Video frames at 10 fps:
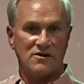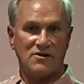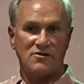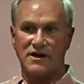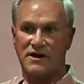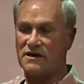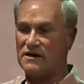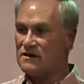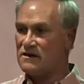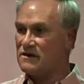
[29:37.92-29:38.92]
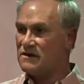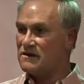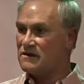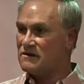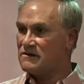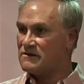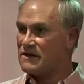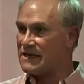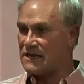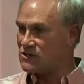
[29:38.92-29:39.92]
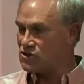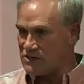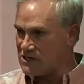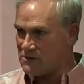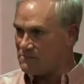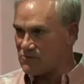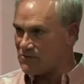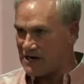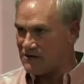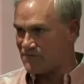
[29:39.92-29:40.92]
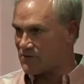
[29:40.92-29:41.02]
Okay. And, and you need to be ready for it.